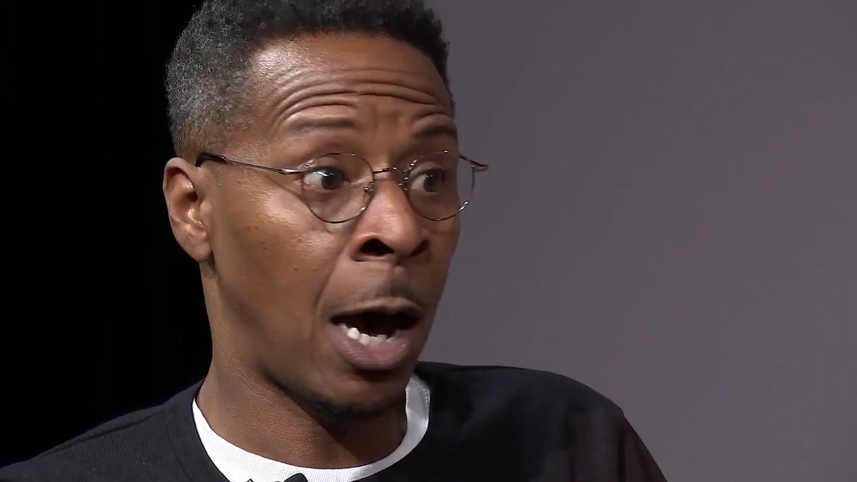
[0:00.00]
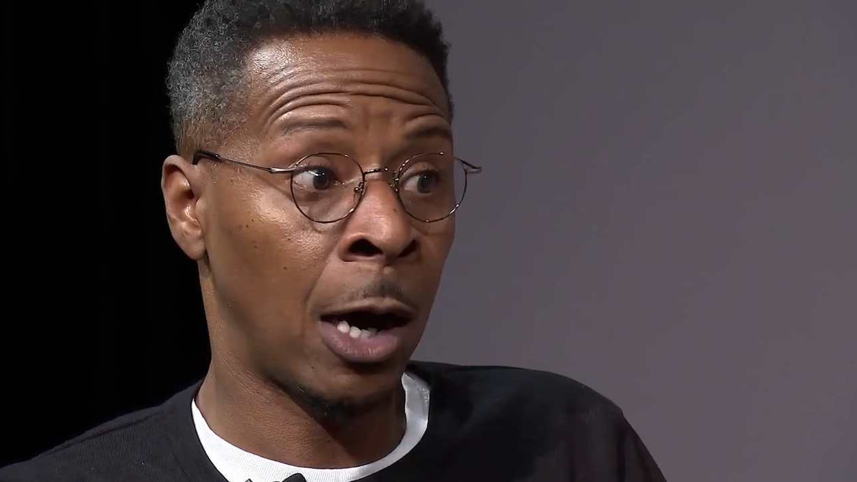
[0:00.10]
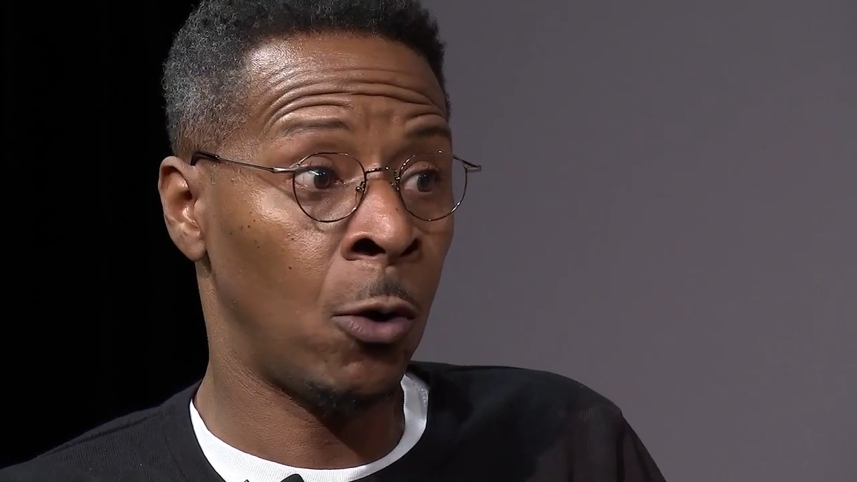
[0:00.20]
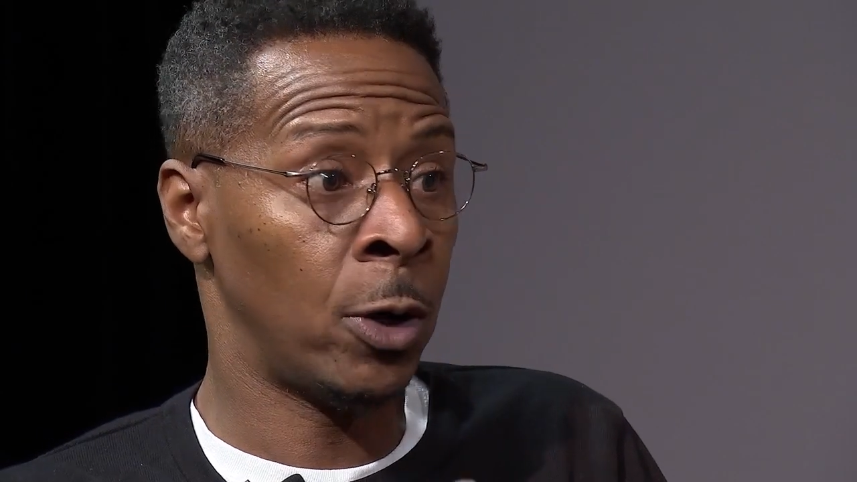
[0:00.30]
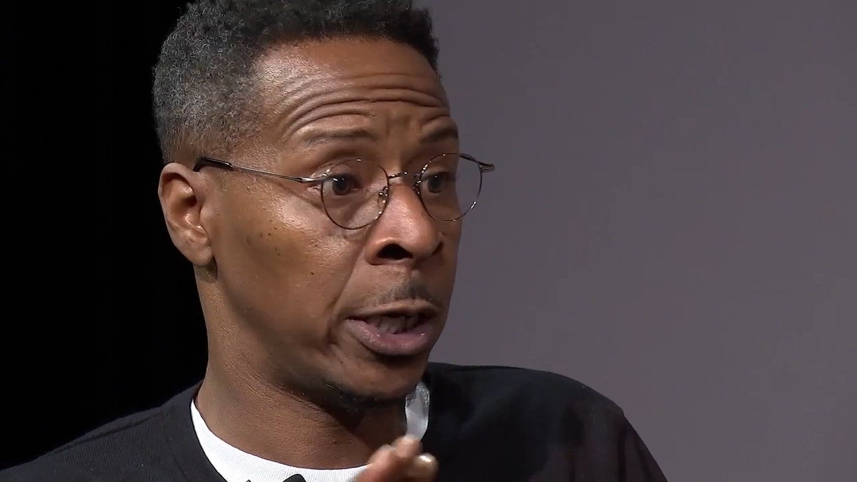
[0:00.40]
I
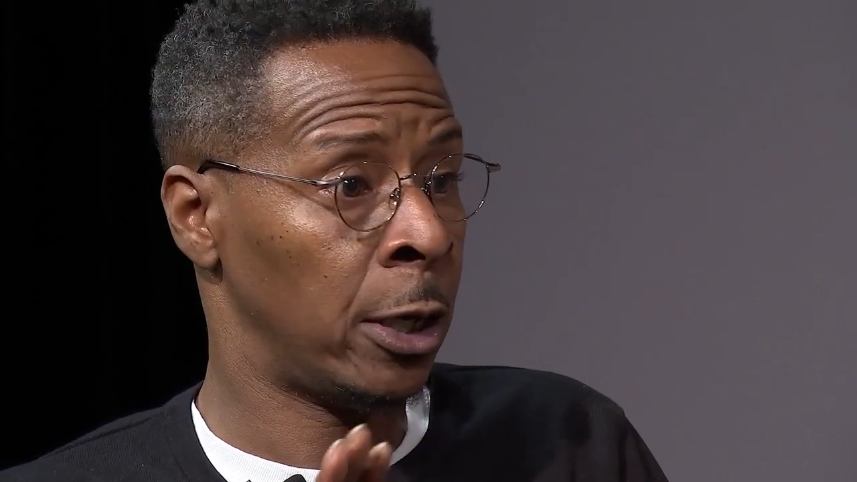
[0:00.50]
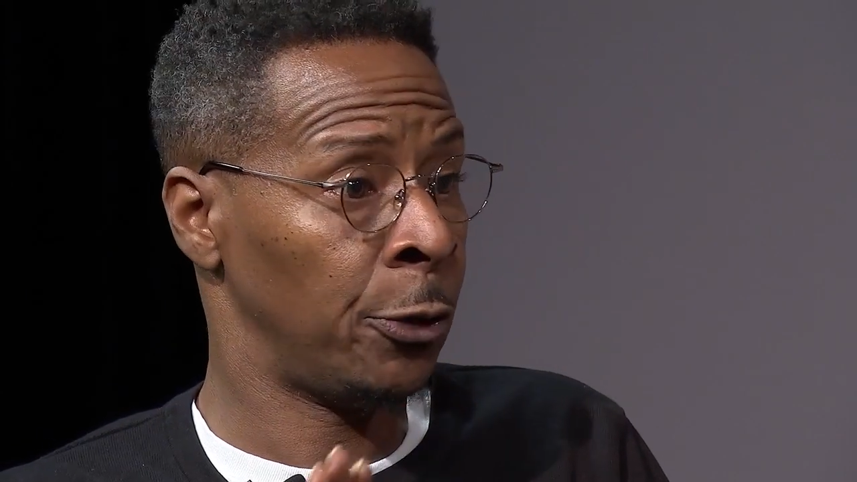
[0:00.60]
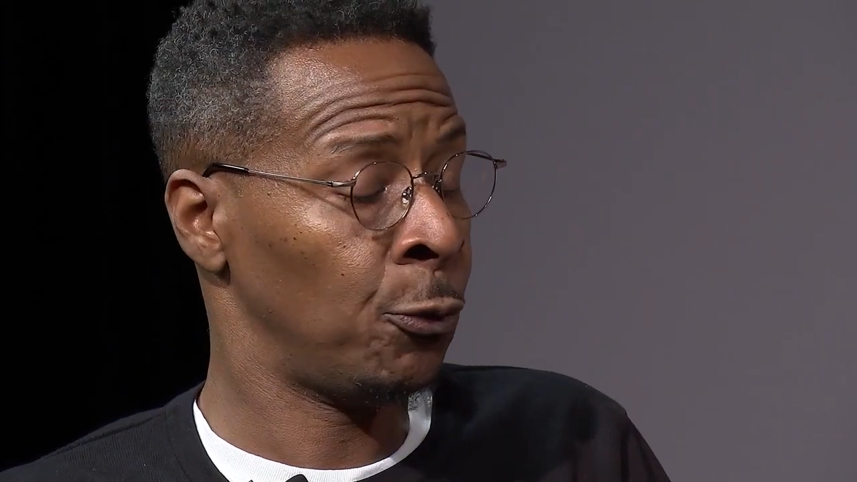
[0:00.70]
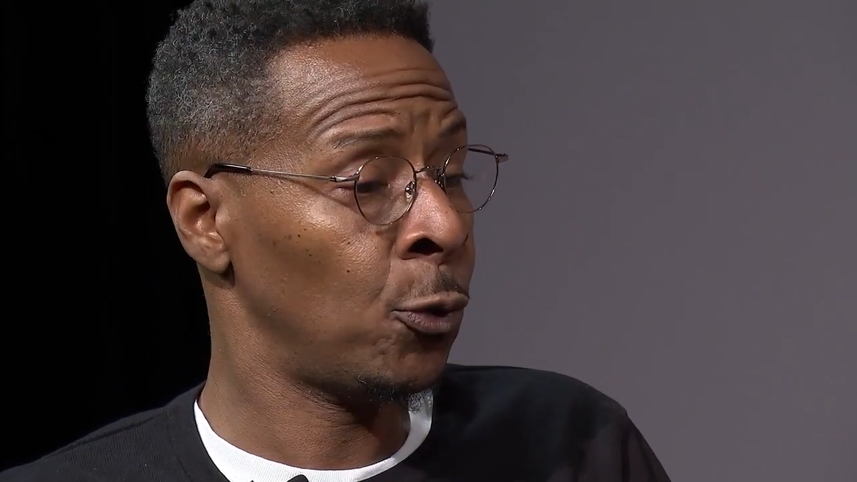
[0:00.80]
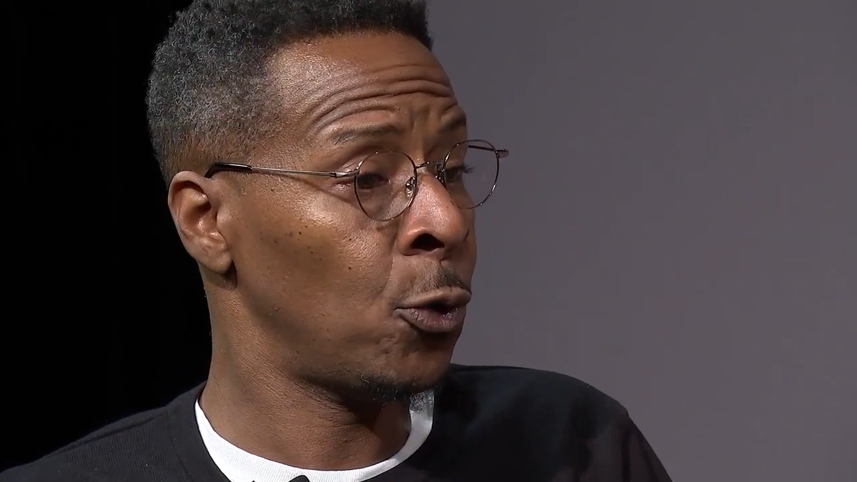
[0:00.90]
go in the
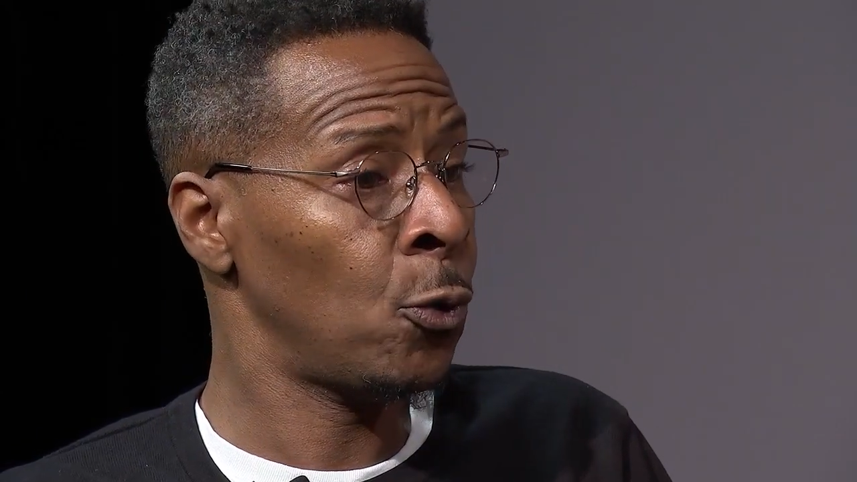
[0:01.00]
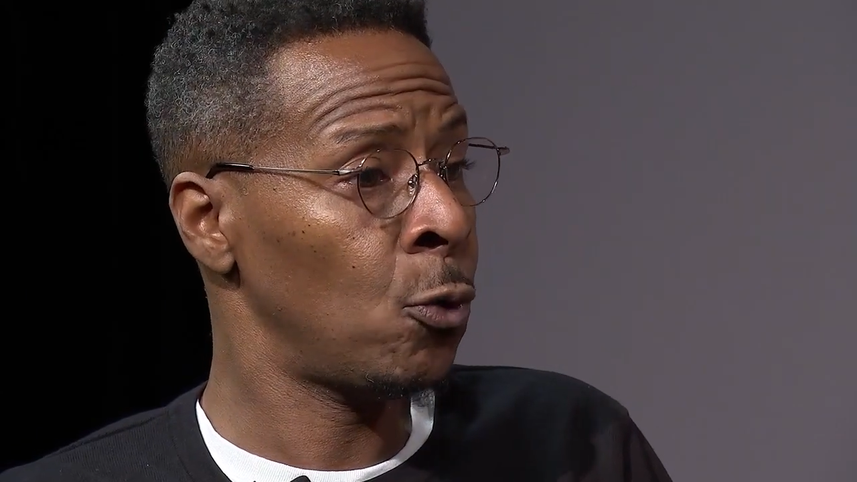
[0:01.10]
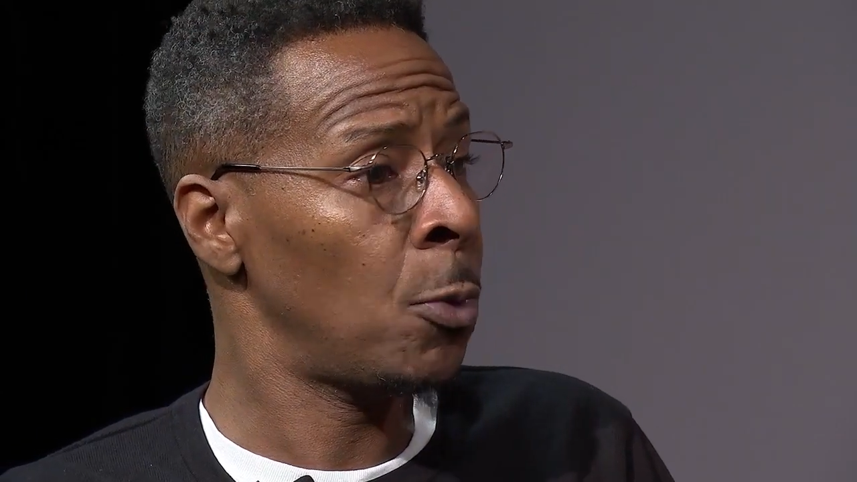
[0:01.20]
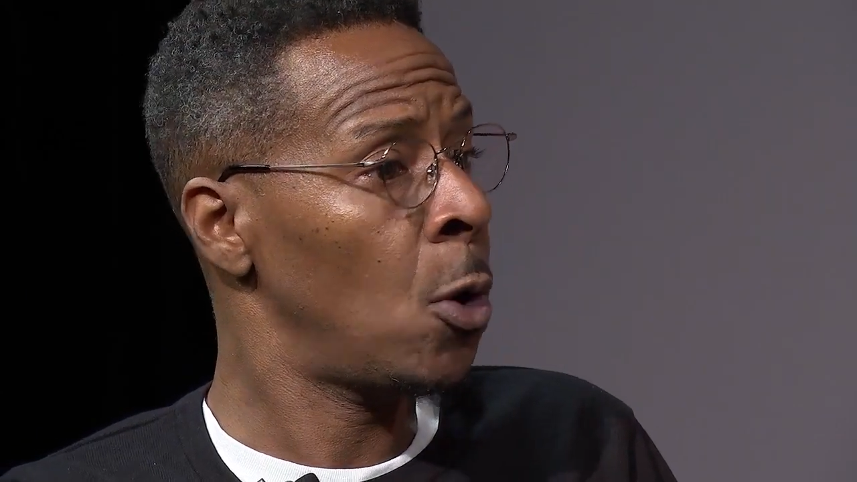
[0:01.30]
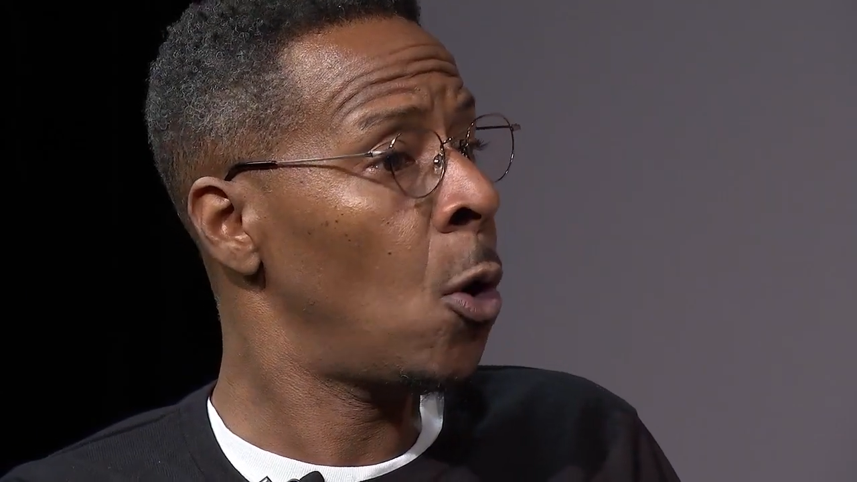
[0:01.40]
other room,